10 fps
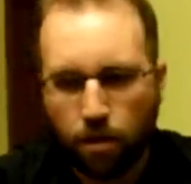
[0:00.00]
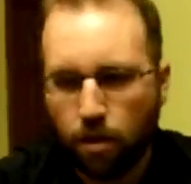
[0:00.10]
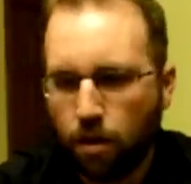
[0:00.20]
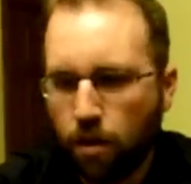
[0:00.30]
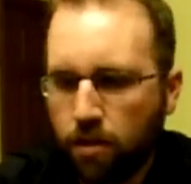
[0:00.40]

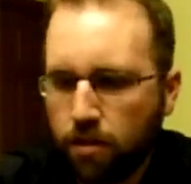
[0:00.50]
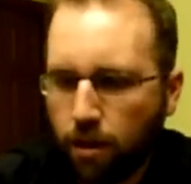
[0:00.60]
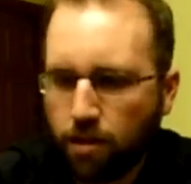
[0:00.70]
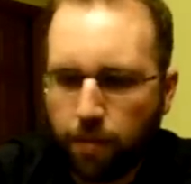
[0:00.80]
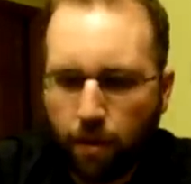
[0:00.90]
Uh, these
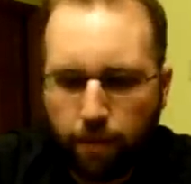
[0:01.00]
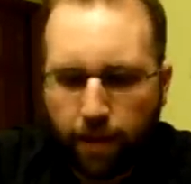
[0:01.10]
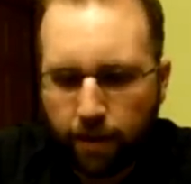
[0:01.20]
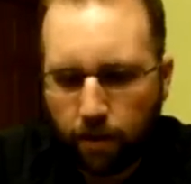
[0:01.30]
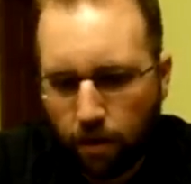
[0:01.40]
cards I bought
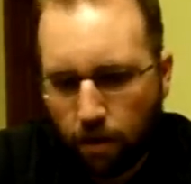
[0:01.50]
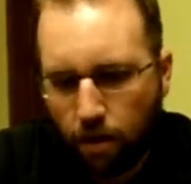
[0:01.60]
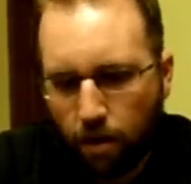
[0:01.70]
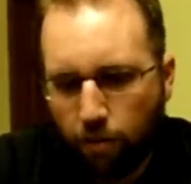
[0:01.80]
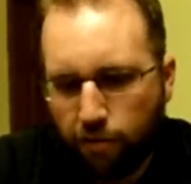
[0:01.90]
back in
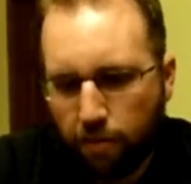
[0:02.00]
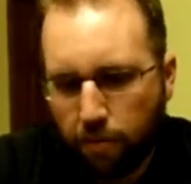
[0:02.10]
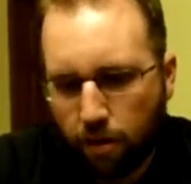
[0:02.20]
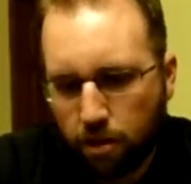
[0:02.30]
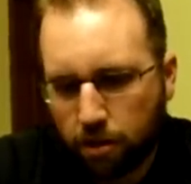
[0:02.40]

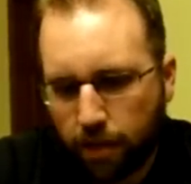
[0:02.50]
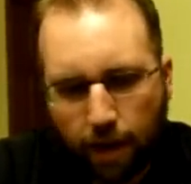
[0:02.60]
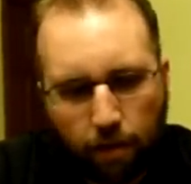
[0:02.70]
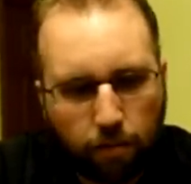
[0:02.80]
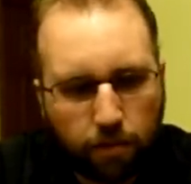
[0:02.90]
November and just
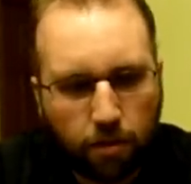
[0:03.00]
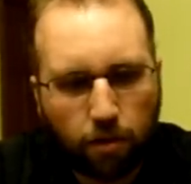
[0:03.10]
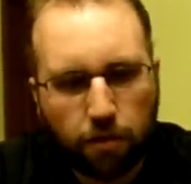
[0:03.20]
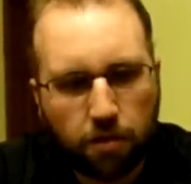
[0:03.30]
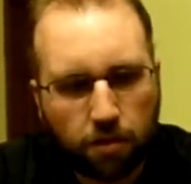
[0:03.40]
got them. It took
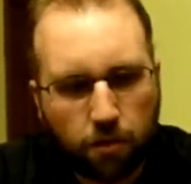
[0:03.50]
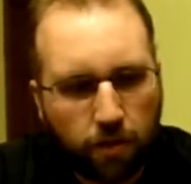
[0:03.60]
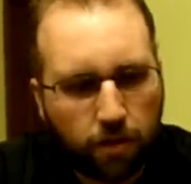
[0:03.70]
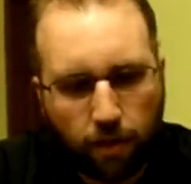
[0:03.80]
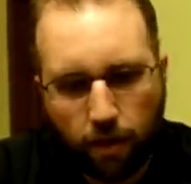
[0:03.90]
over six
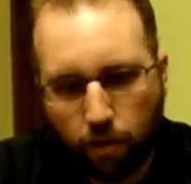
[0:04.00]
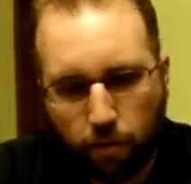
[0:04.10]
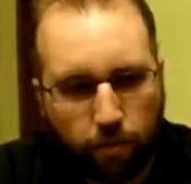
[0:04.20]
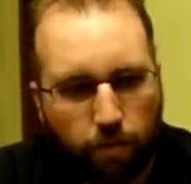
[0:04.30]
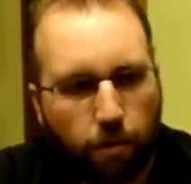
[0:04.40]
weeks to get
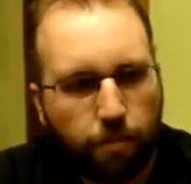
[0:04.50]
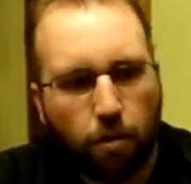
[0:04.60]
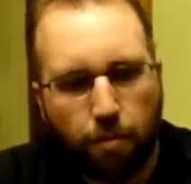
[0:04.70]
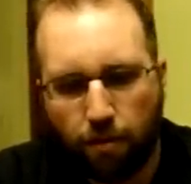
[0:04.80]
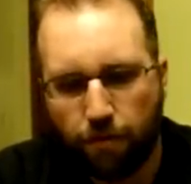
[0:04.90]
them.
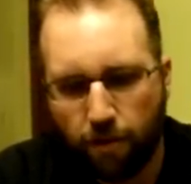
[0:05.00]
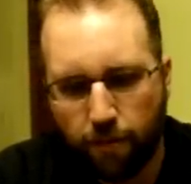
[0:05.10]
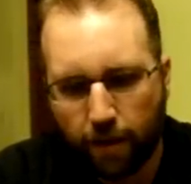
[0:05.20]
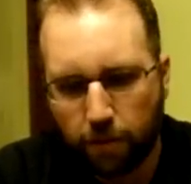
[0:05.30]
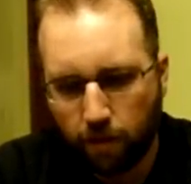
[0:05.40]
Appropriate
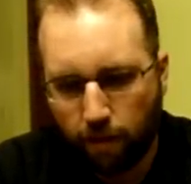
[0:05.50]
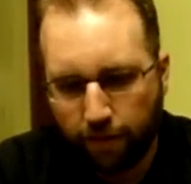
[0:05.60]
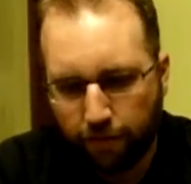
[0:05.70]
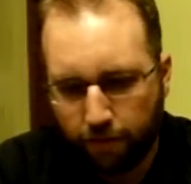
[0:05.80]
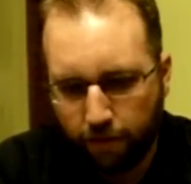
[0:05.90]
feedback was
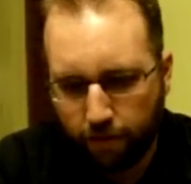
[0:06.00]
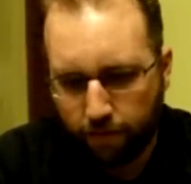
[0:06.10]
left.